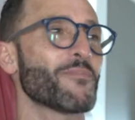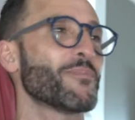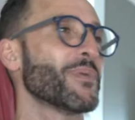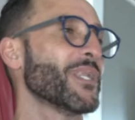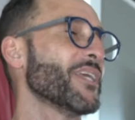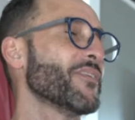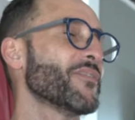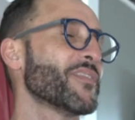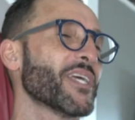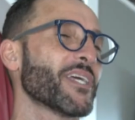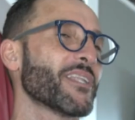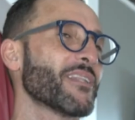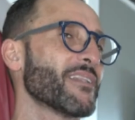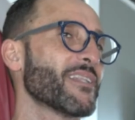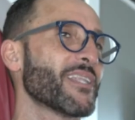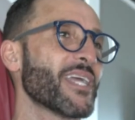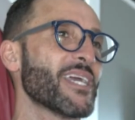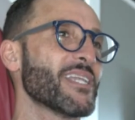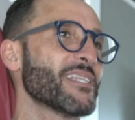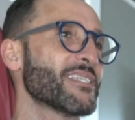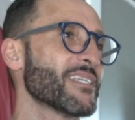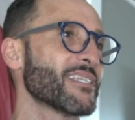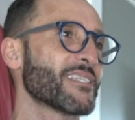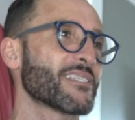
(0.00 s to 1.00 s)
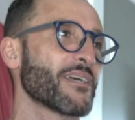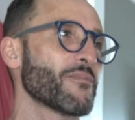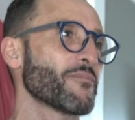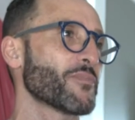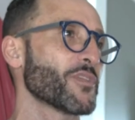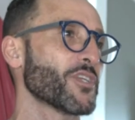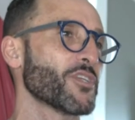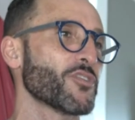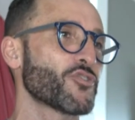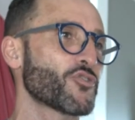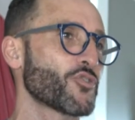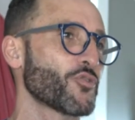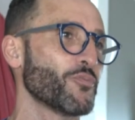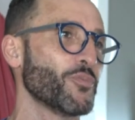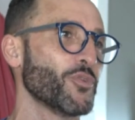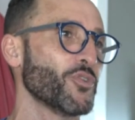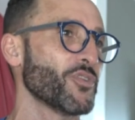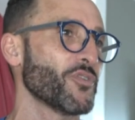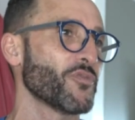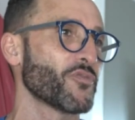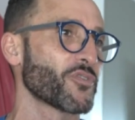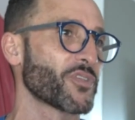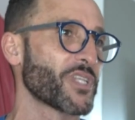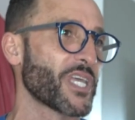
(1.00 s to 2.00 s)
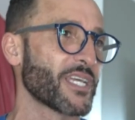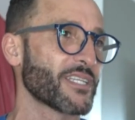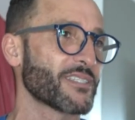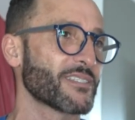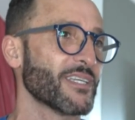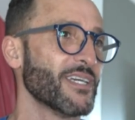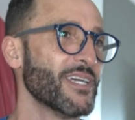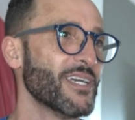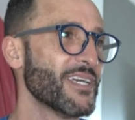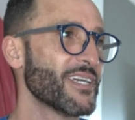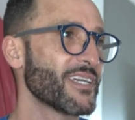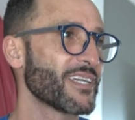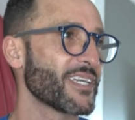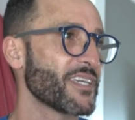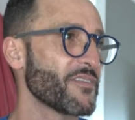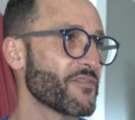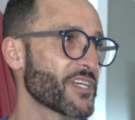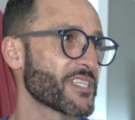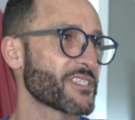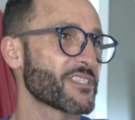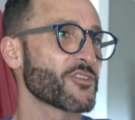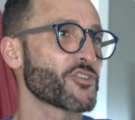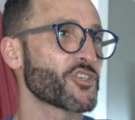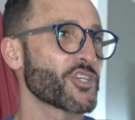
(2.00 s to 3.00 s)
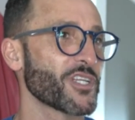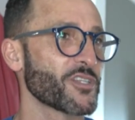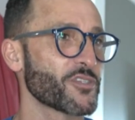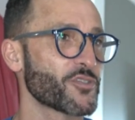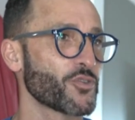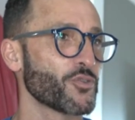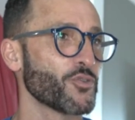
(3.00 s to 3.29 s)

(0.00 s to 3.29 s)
believe that dance is something so beautiful that gives us the chance to